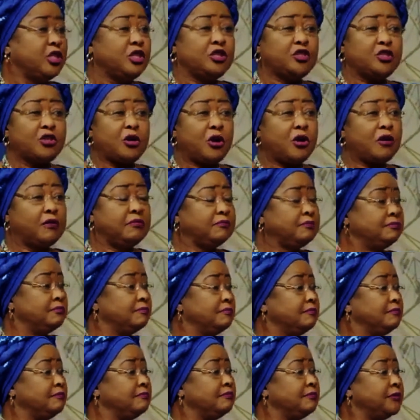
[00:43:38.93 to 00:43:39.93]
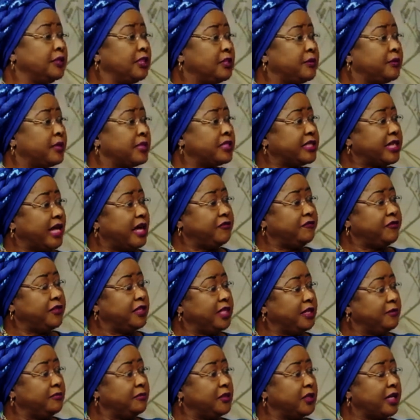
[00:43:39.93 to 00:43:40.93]
So it was time
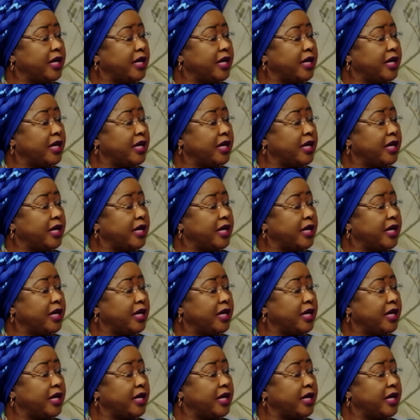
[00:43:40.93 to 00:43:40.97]
for them